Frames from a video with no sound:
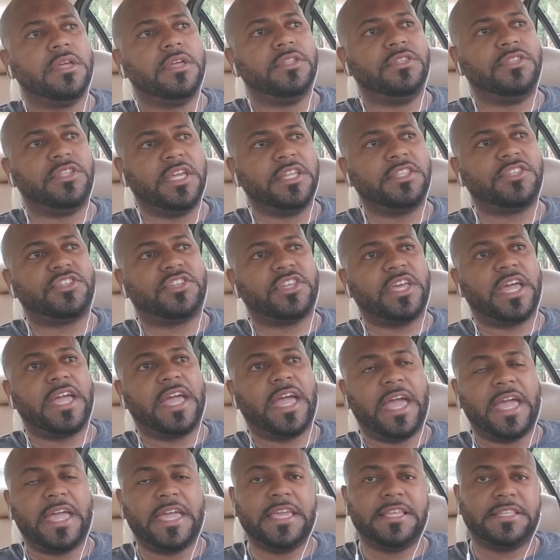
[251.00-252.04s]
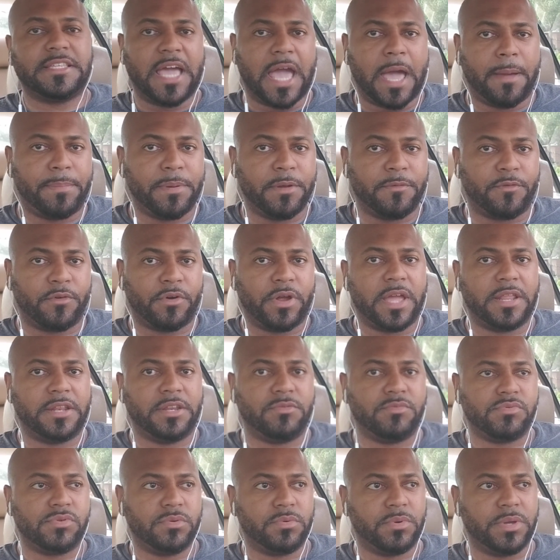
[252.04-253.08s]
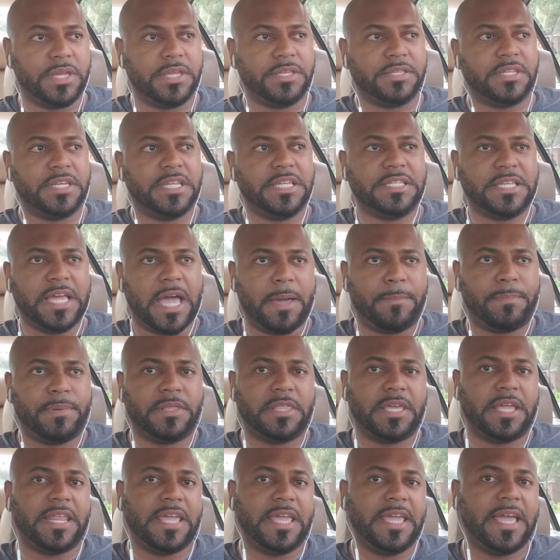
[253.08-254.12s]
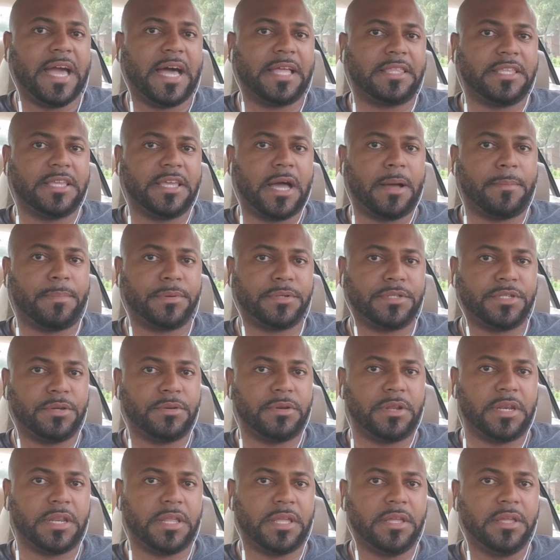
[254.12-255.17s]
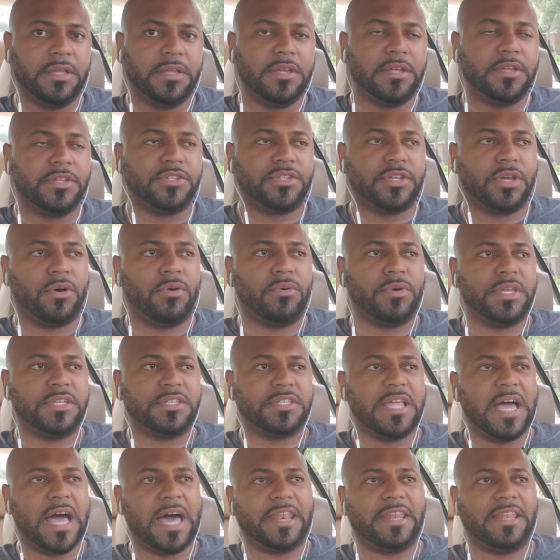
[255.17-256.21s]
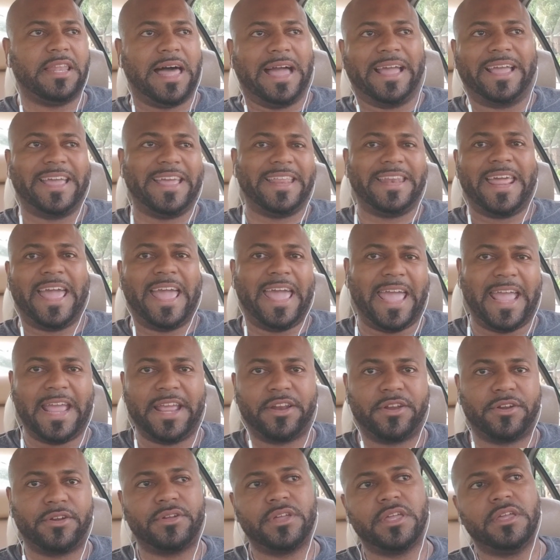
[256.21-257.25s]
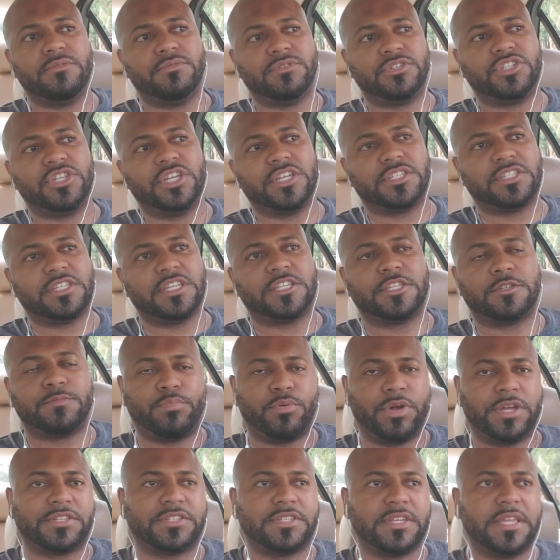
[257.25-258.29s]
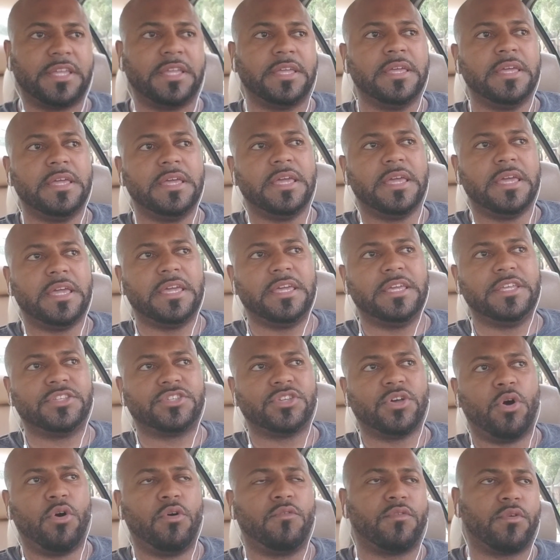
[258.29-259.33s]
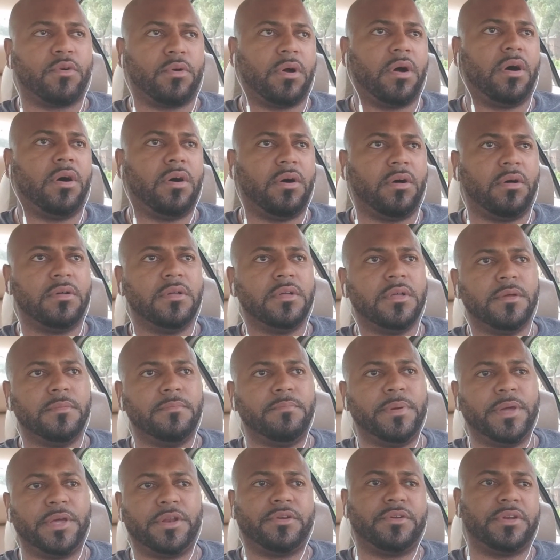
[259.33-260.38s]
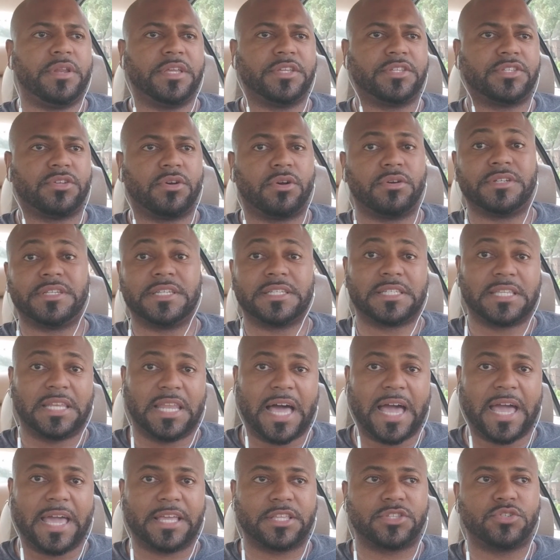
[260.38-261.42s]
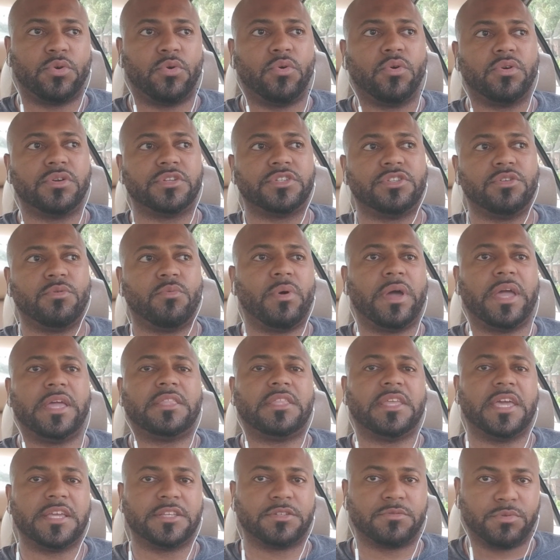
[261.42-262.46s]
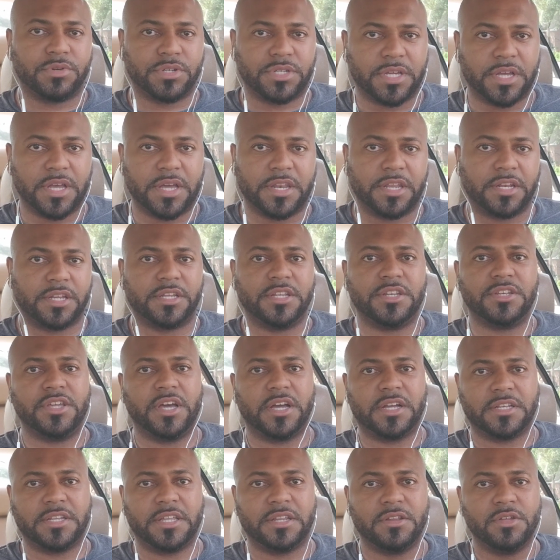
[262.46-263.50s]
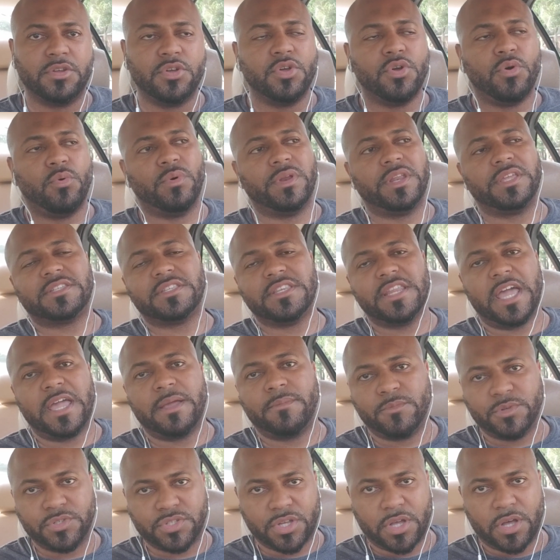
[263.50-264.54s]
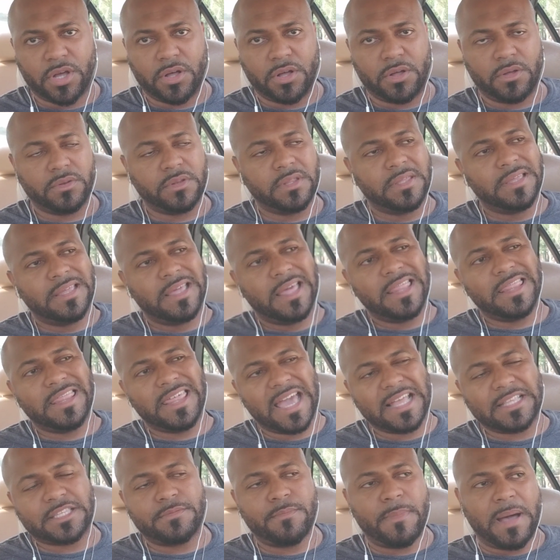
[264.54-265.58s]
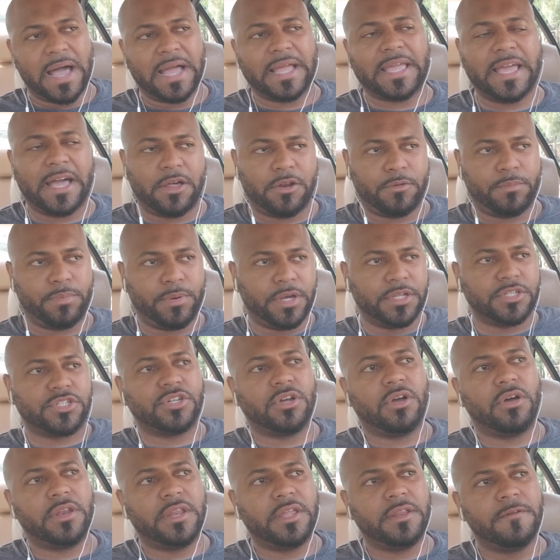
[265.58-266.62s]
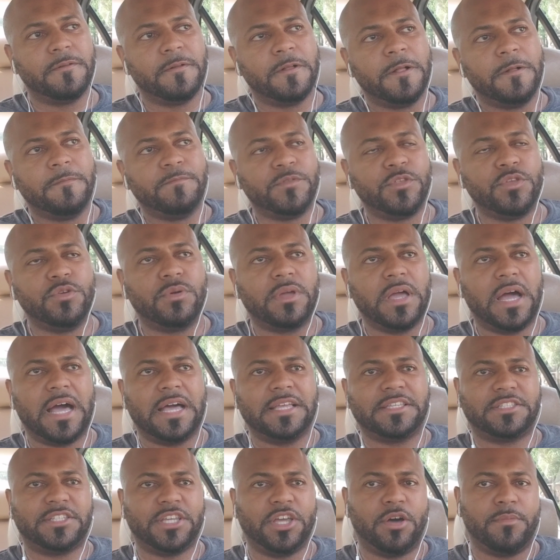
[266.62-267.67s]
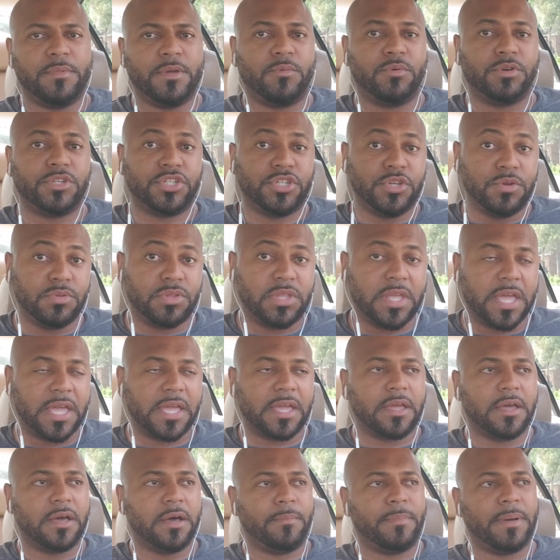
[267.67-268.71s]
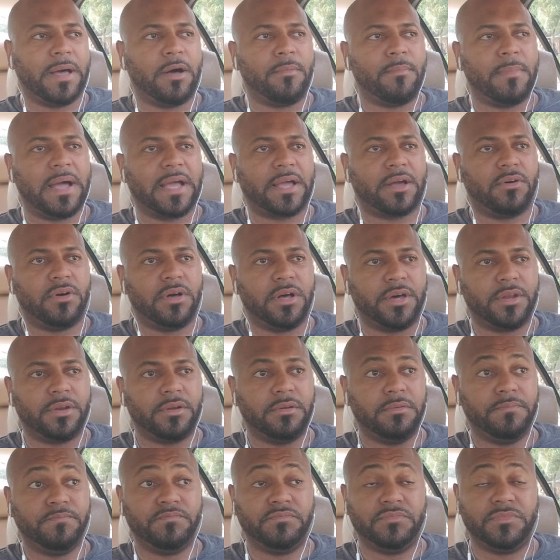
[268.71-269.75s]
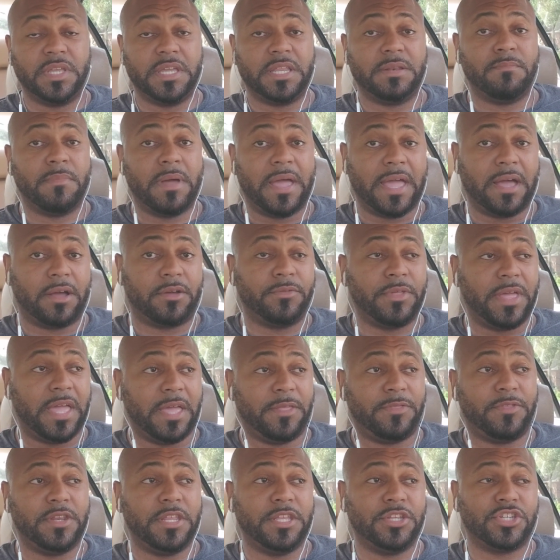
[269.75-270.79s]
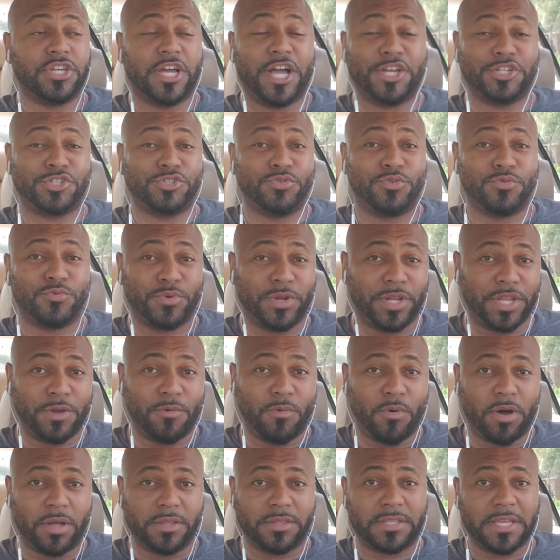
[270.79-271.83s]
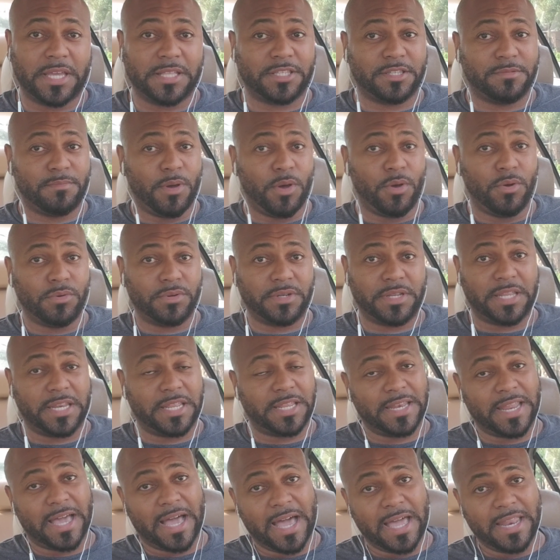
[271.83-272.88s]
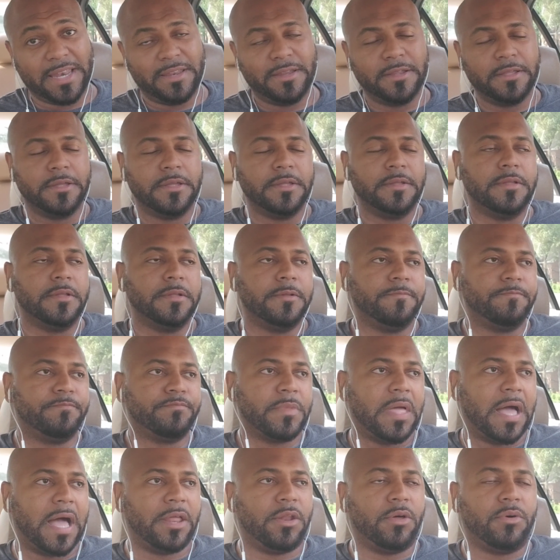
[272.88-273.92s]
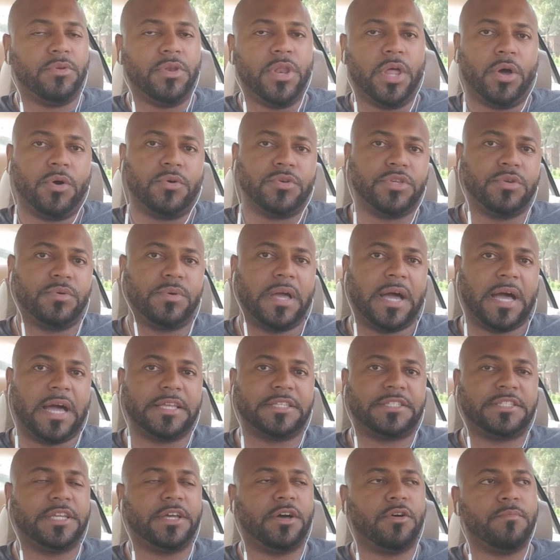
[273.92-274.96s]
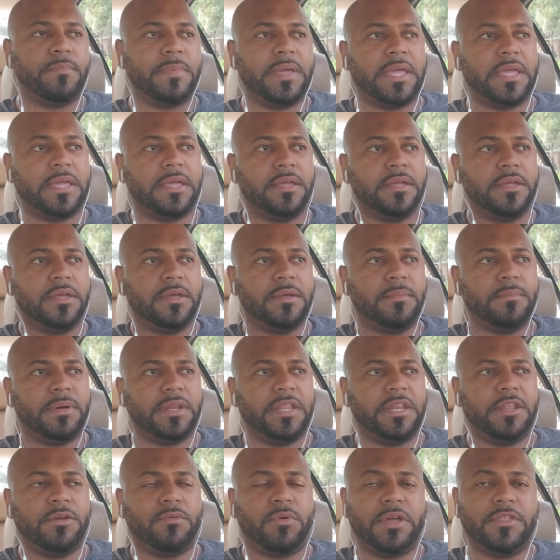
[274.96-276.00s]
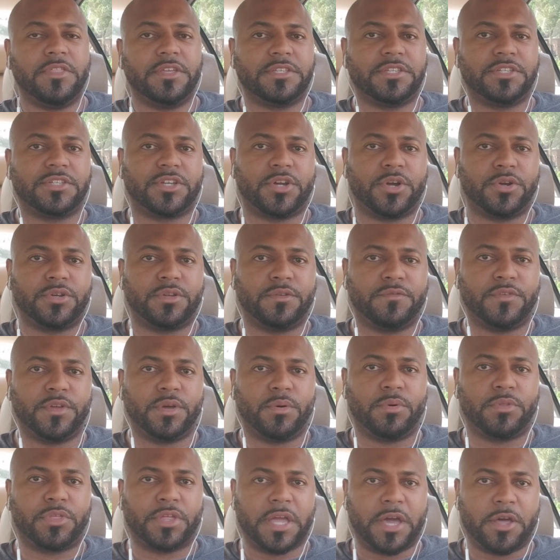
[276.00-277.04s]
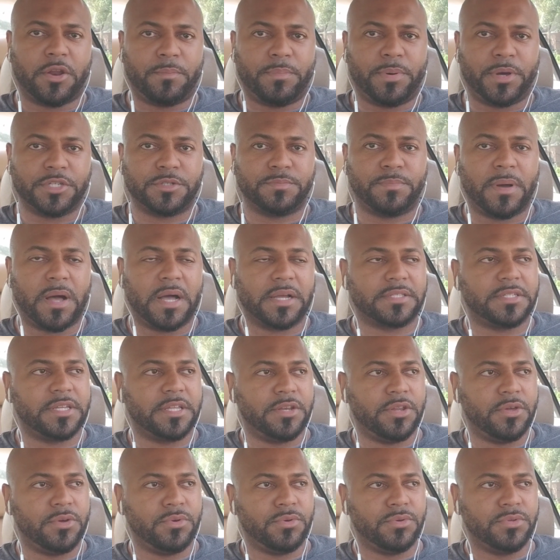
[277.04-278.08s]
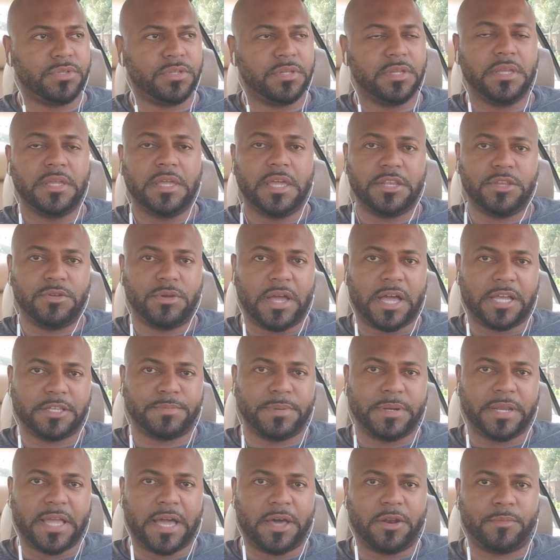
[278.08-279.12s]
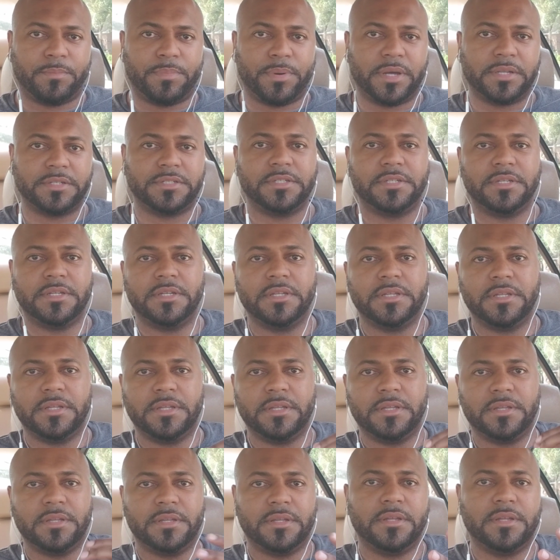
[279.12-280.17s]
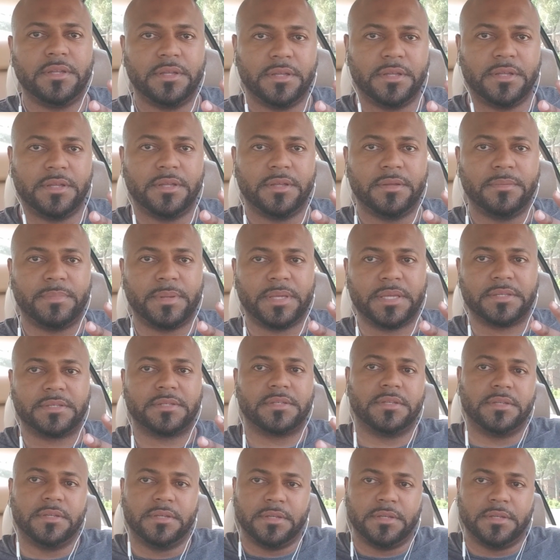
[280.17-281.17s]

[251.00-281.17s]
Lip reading: did say, hey, he's happy for Andy Ruiz and he's happy that he got the opportunity. So he's not like a hater. He was just expressing his overall bitterness or dislike towards the way things were done and conducted when his name was called. That's my counterpunch on it. You guys tell me what you think about Michael Hunter. Did Anthony Joshua really want that smoke? Did he not? I don't know. You guys tell me. But anyway, this is Kurt DeVille with Counterpunch Boxing News, and you guys been counterpunched. Peace.